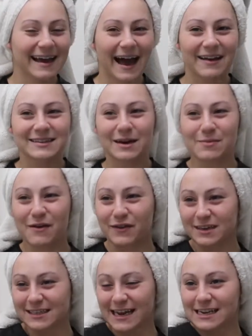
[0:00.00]
I start my
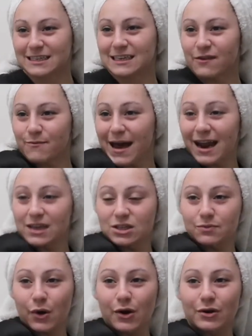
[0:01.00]
first day at Steve Madden
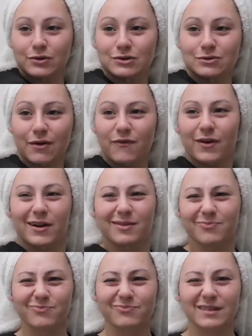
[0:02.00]
tomorrow, so I
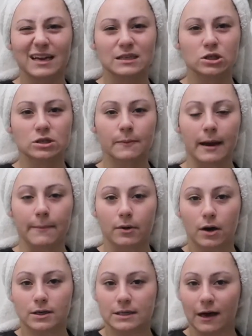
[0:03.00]
figured, mm, let's just
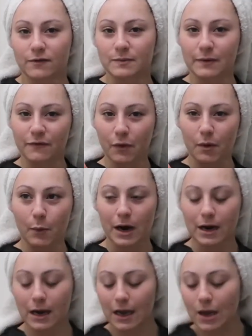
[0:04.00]
pamper ourselves before
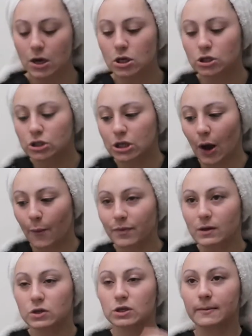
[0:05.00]
work. So,
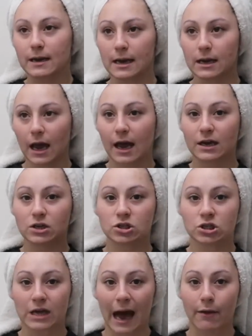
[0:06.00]
to begin, I
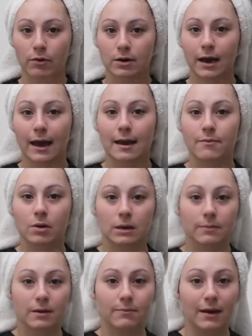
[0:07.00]
showered. I am
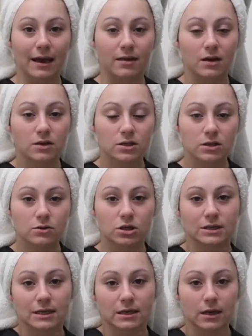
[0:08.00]
going to be bathing soon,
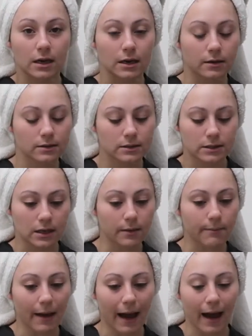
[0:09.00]
just like in, sit in
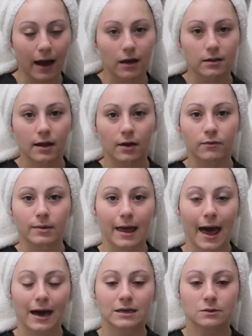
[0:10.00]
a bath and
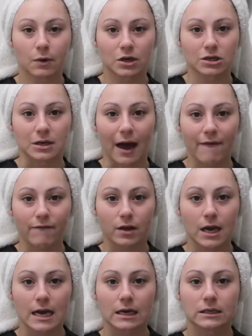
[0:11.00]
relax, watch
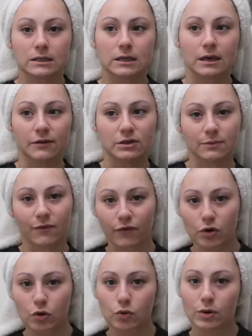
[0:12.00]
Netflix, eat some
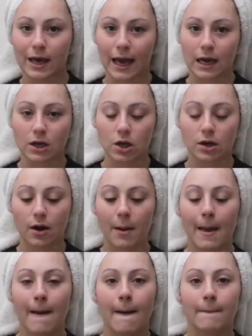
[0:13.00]
fruit, candle, you know.